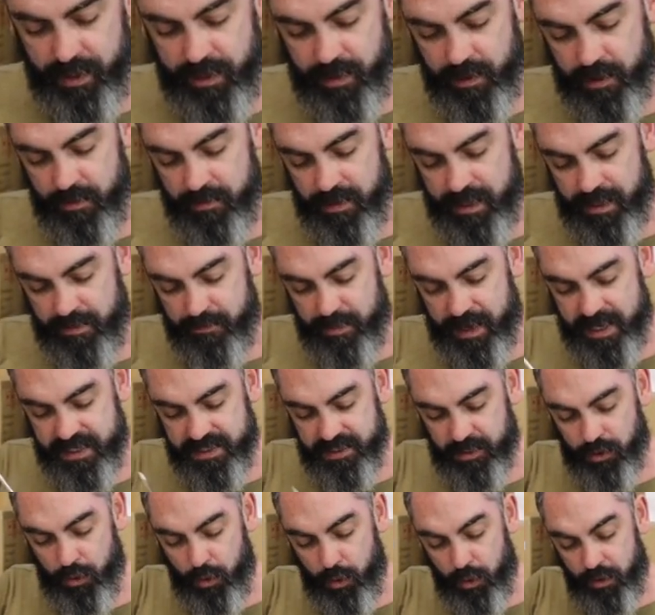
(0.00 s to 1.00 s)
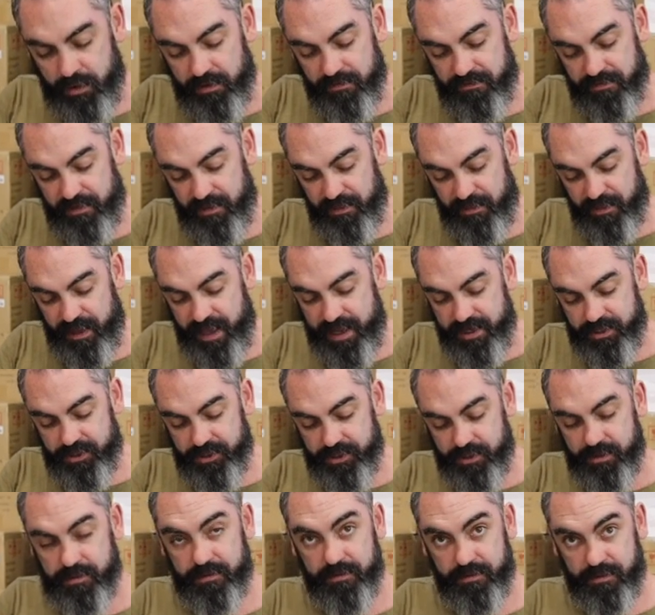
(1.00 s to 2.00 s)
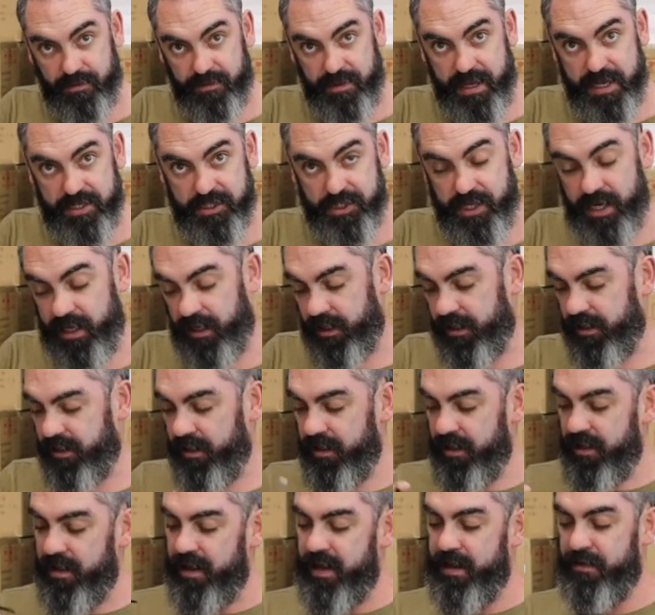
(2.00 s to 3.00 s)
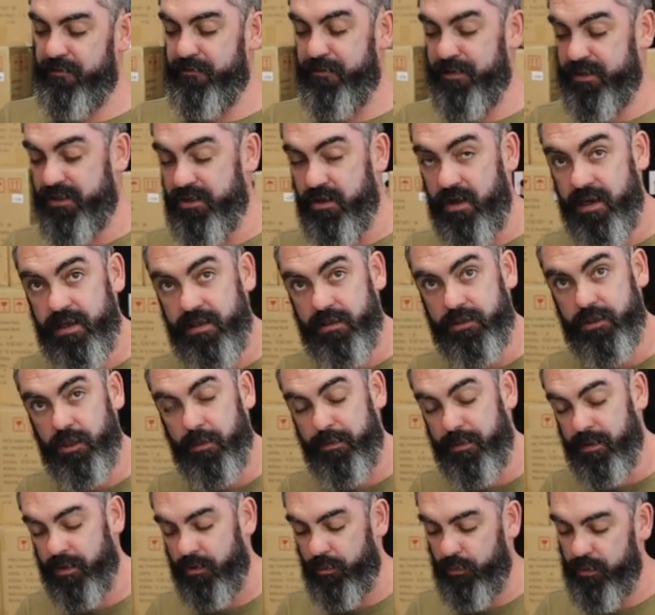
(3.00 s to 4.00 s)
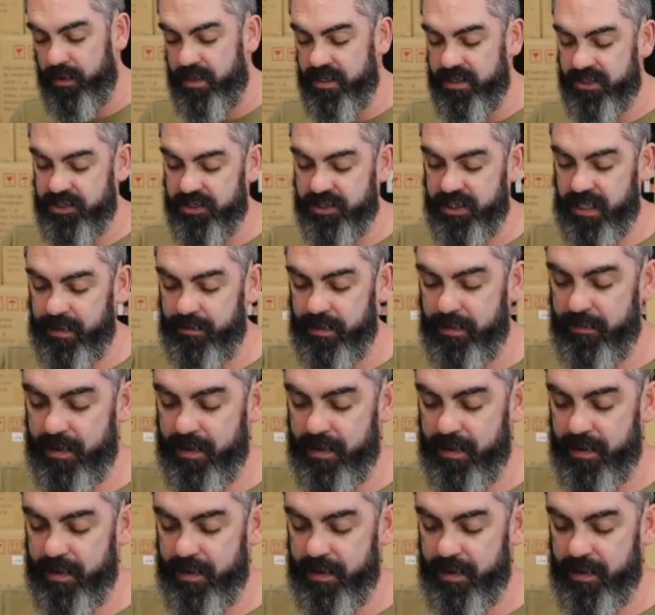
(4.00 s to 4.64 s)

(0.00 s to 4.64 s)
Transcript: going to be painting all of the thatch color. And for the tile topper, we're just going to be